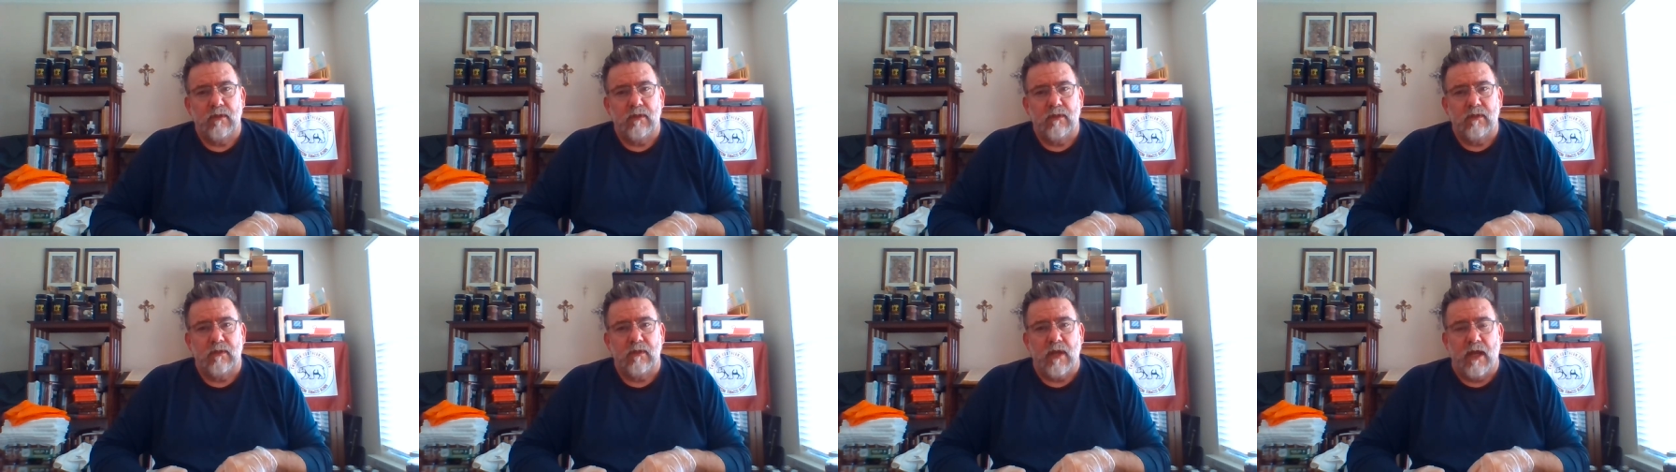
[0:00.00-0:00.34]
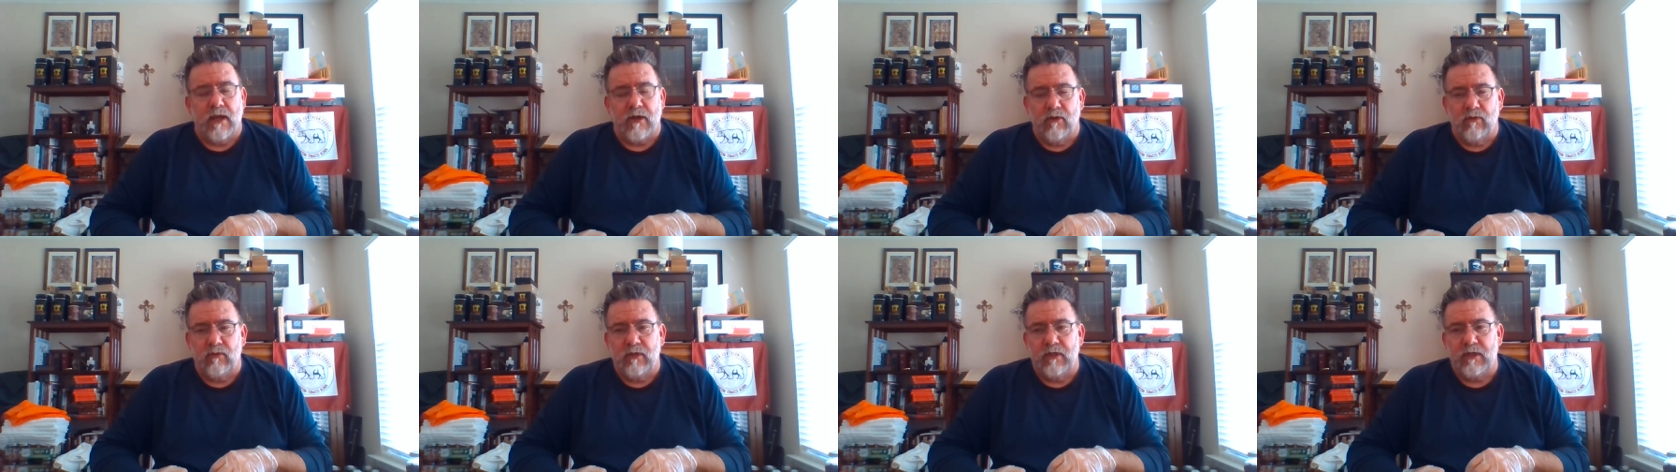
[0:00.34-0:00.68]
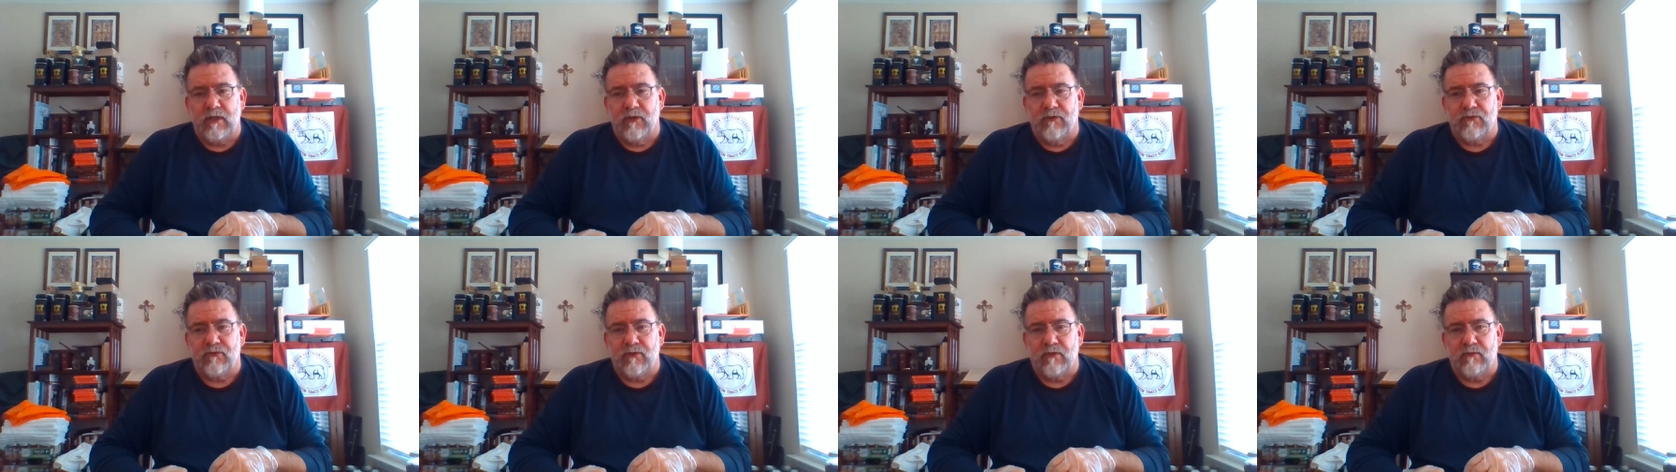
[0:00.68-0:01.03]
Not only
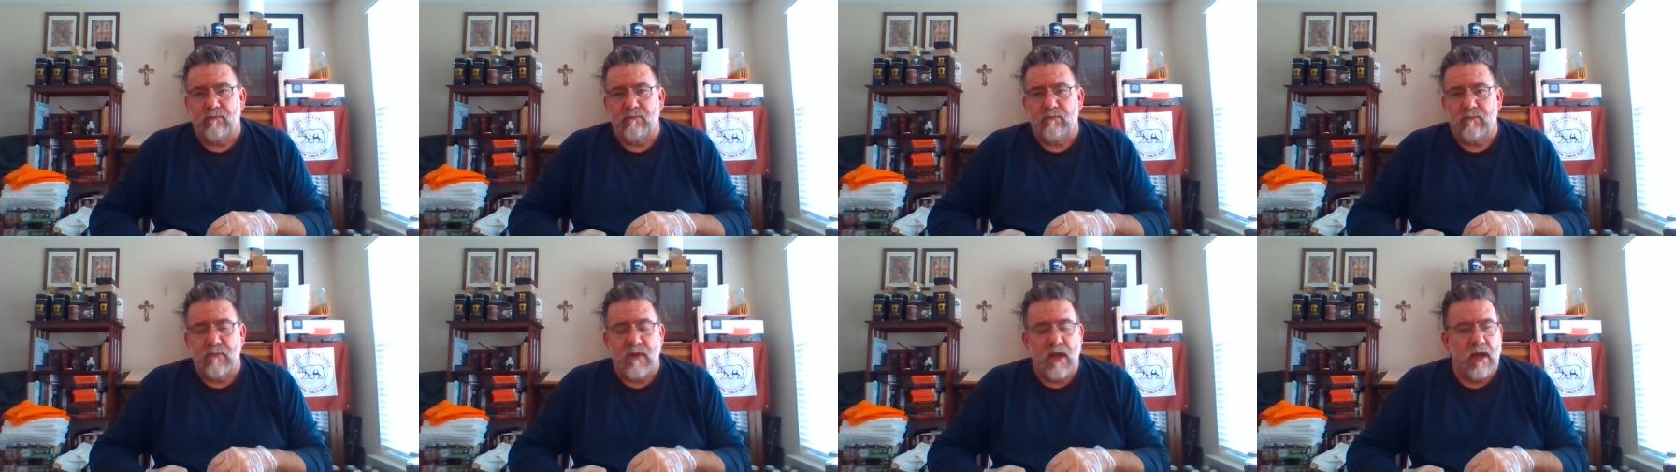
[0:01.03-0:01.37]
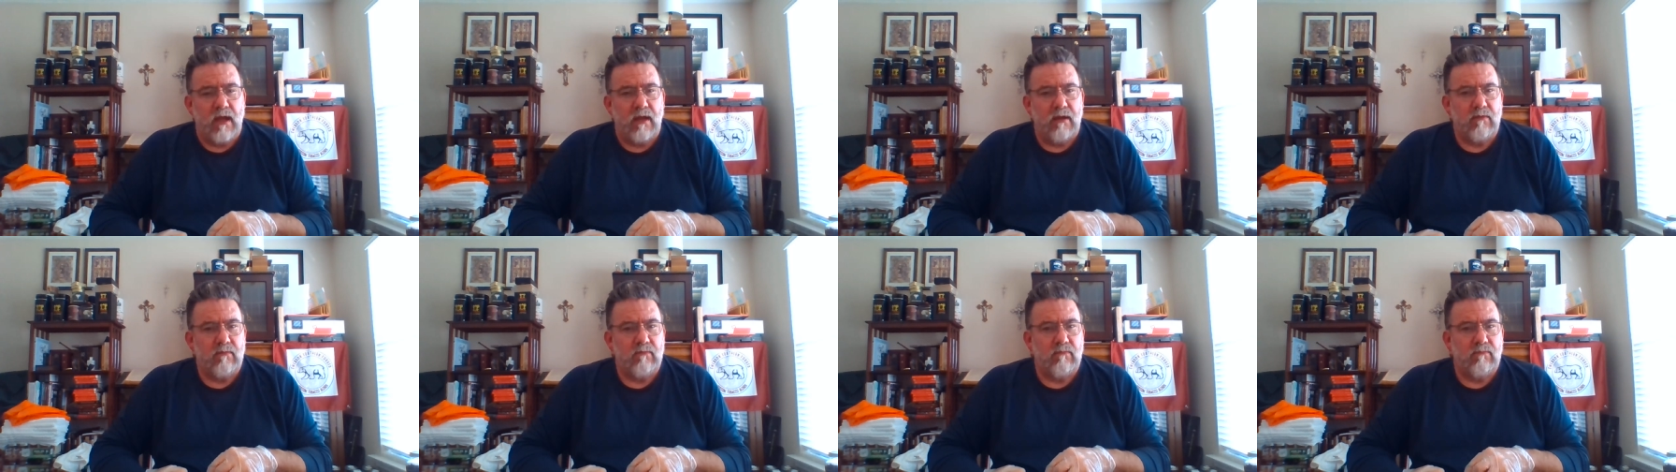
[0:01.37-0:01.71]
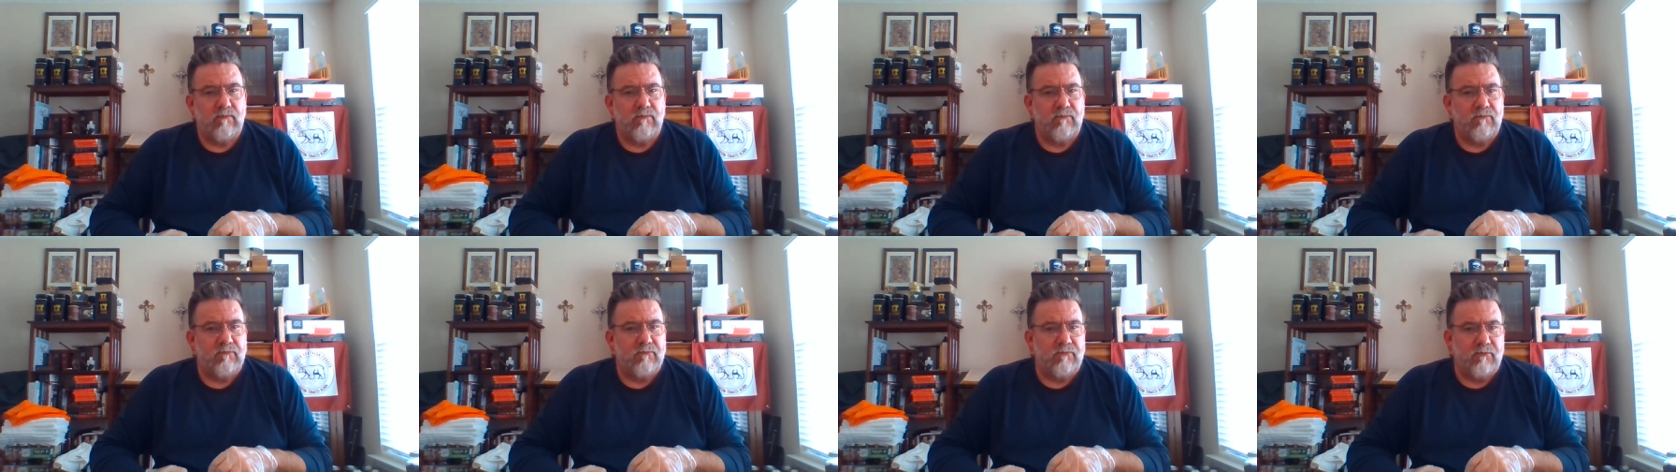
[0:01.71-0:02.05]
does it not
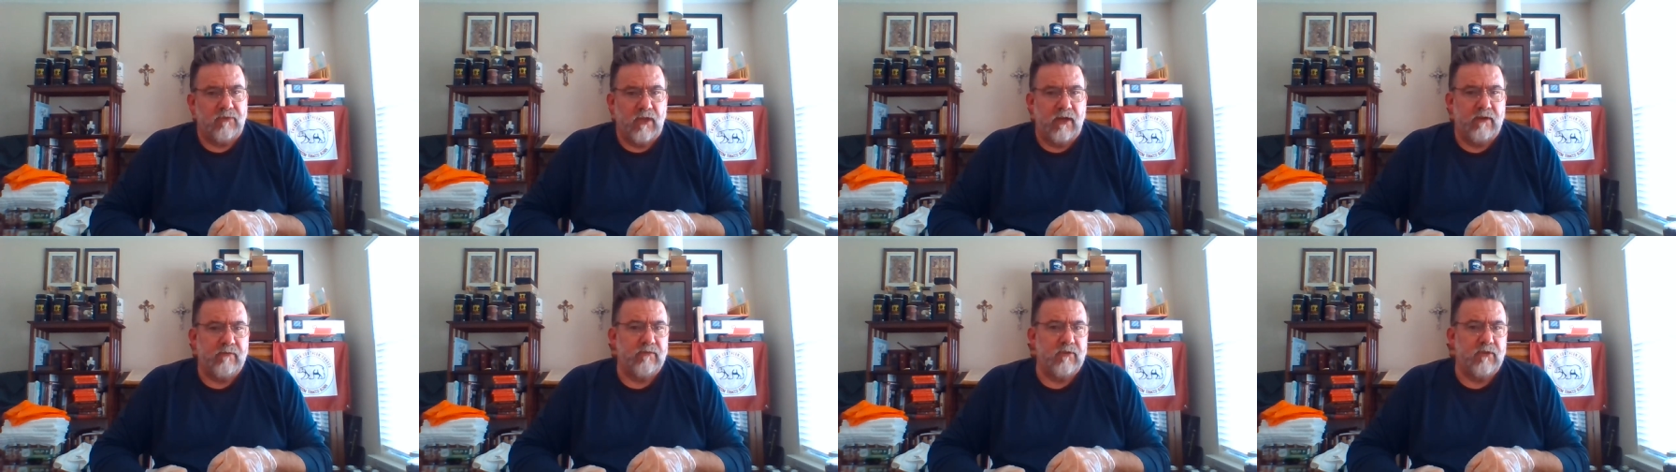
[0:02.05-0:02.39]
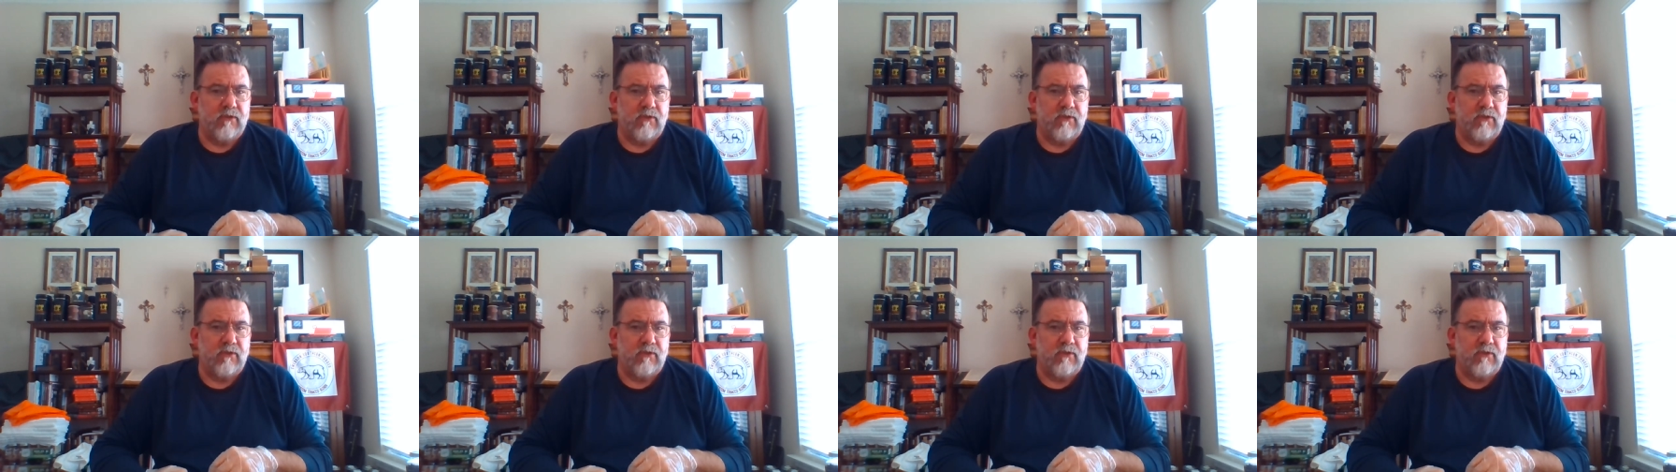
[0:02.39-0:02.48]
flavor